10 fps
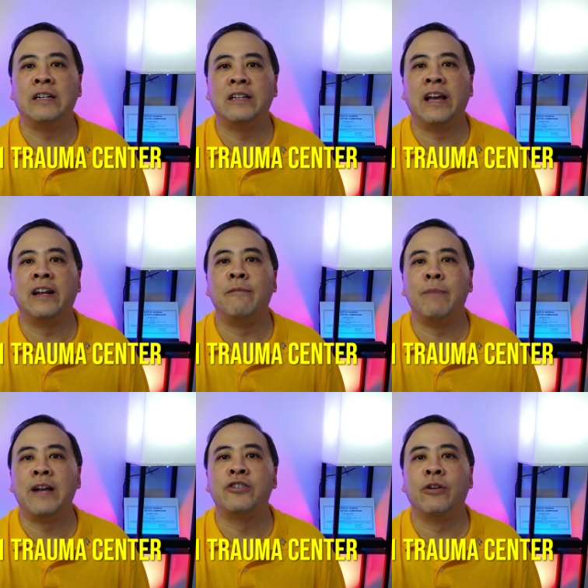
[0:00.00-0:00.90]
Atlanta
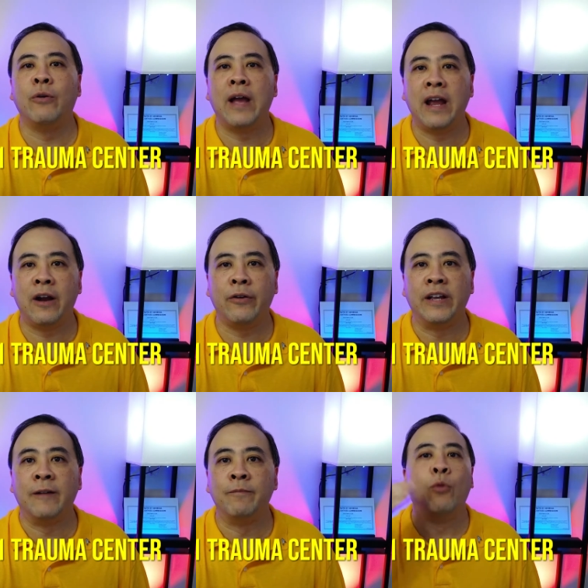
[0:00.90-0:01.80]
metro
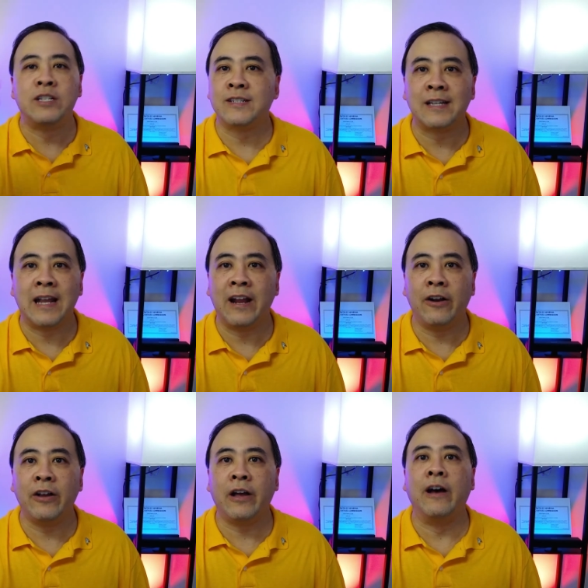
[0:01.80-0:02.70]
area, which is an
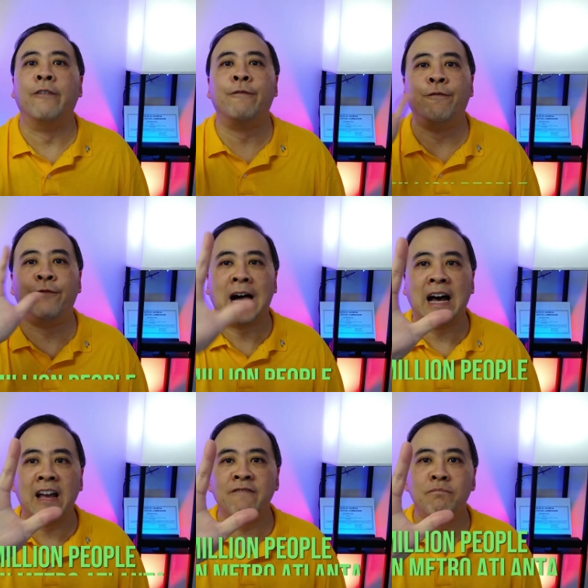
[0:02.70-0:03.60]
area of
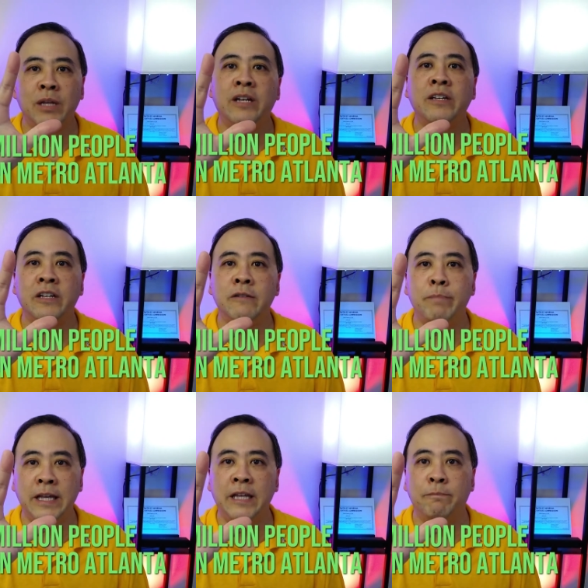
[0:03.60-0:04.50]
5 million
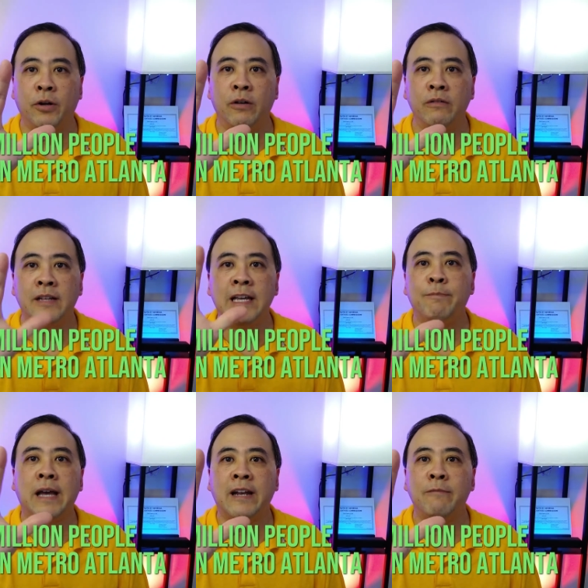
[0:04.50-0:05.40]
people.
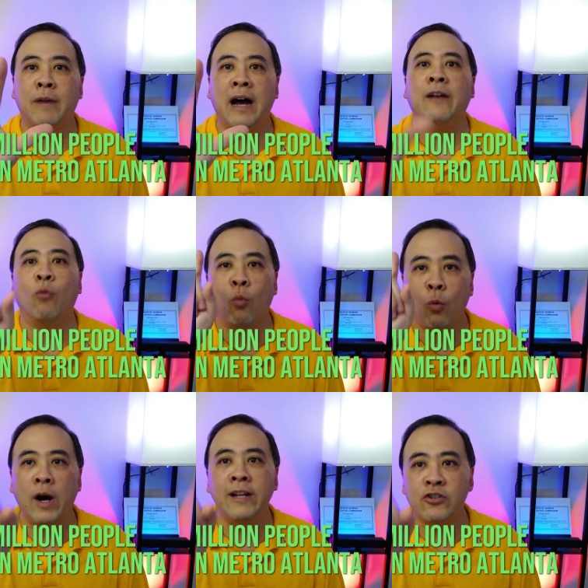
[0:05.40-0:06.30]
Keep that in mind.
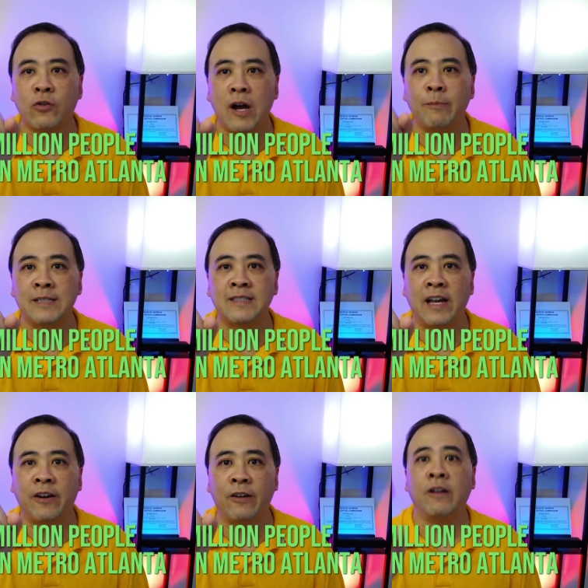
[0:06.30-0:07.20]
One trauma
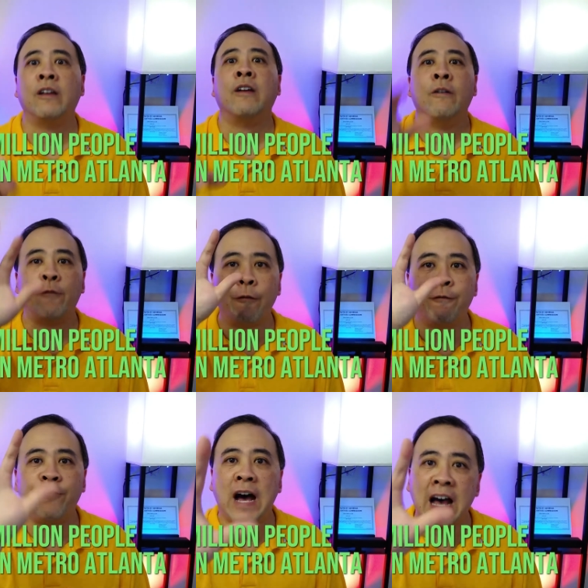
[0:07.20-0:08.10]
center for
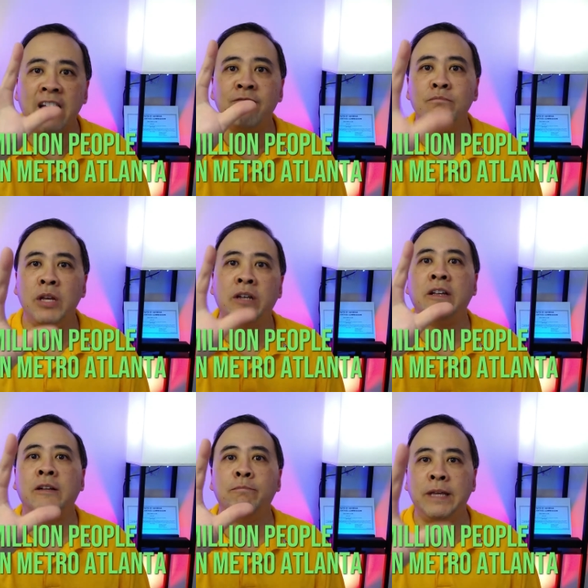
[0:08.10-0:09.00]
5
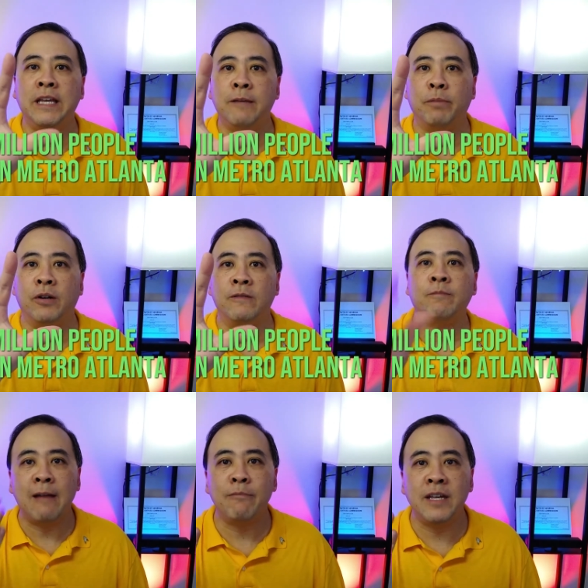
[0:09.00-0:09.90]
million people.
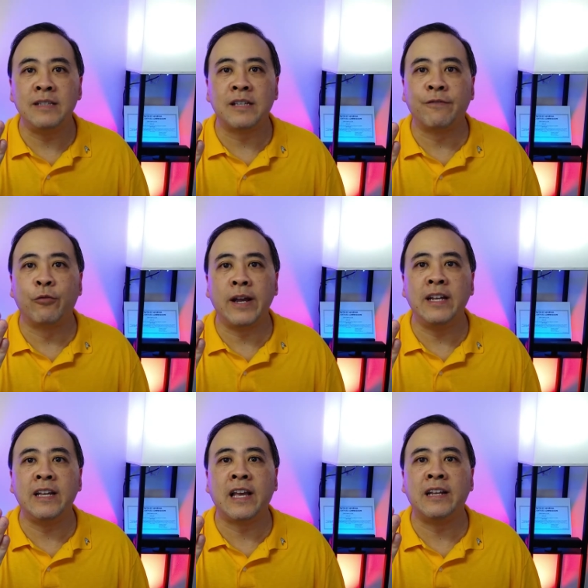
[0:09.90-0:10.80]
That means if
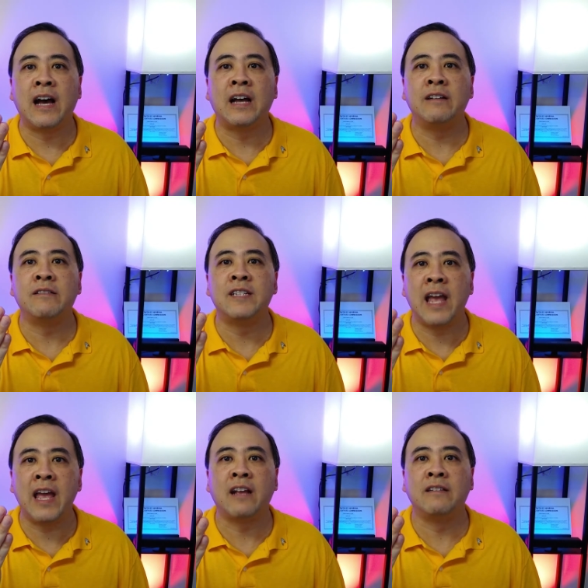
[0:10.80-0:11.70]
Grady cannot
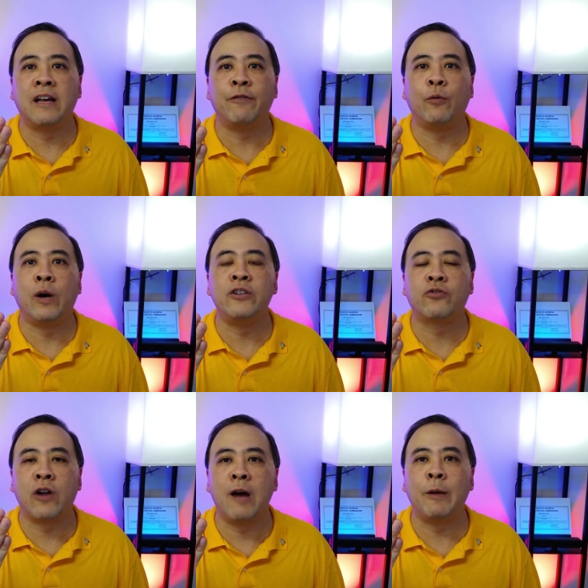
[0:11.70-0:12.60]
take level one
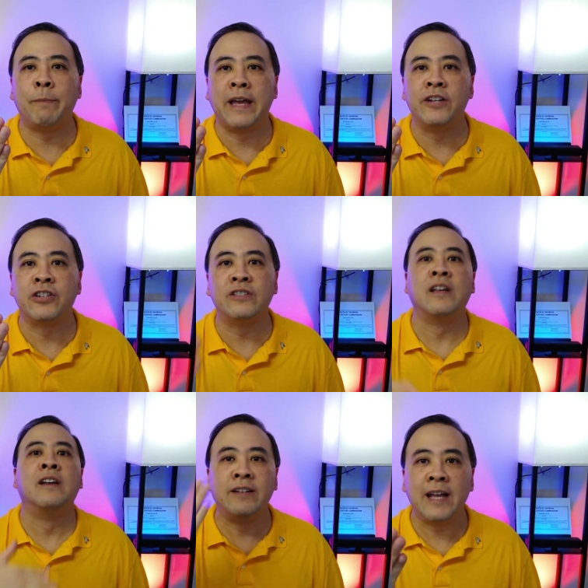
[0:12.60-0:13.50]
trauma patients,
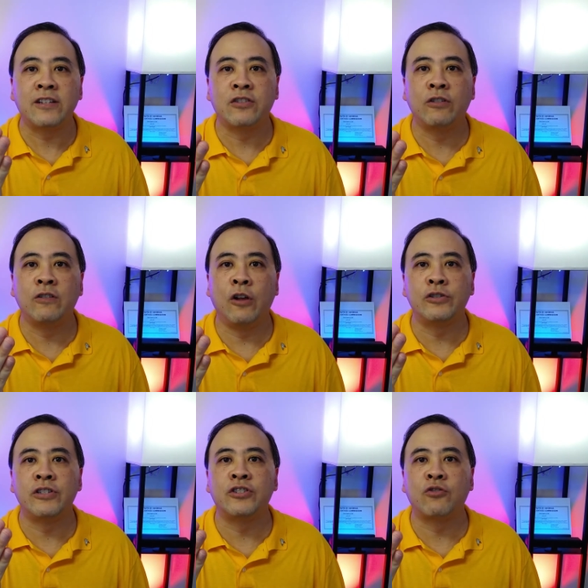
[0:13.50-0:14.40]
the next
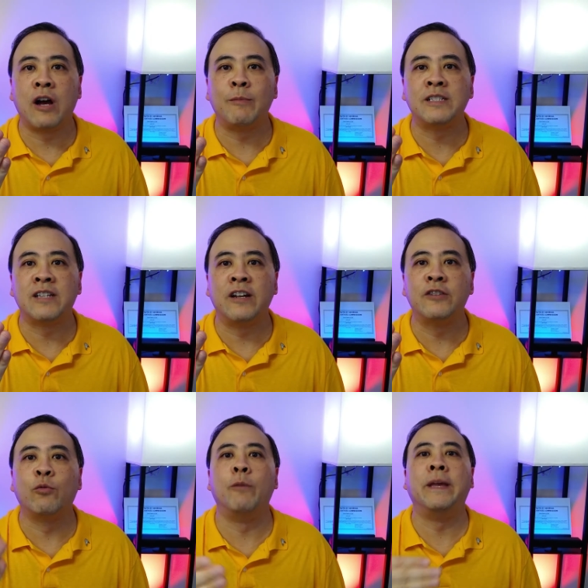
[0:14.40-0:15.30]
closest trauma
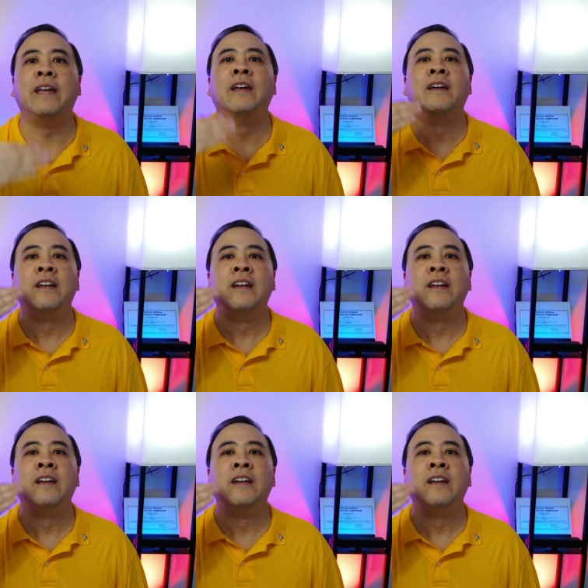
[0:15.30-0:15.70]
centers will be